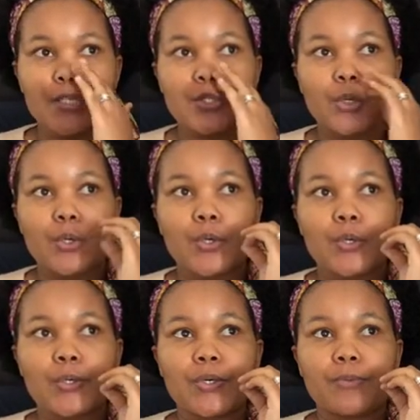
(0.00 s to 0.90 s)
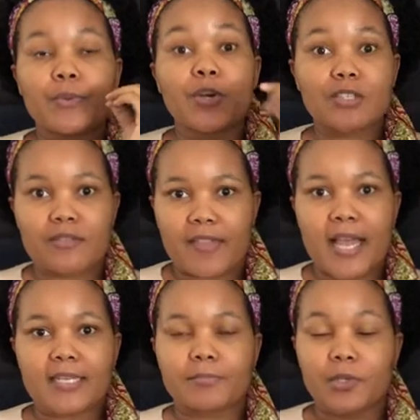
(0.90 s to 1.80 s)
So because of
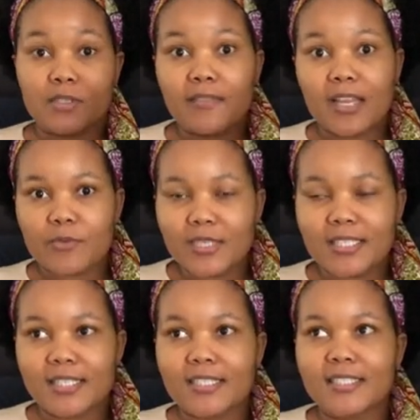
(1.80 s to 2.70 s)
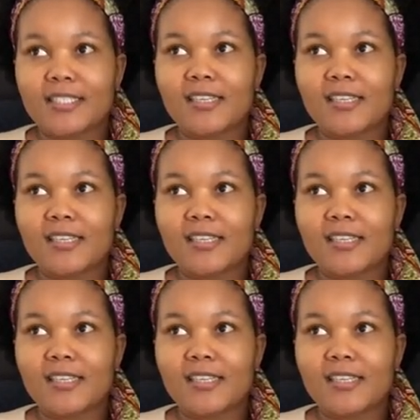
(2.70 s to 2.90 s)
that reason,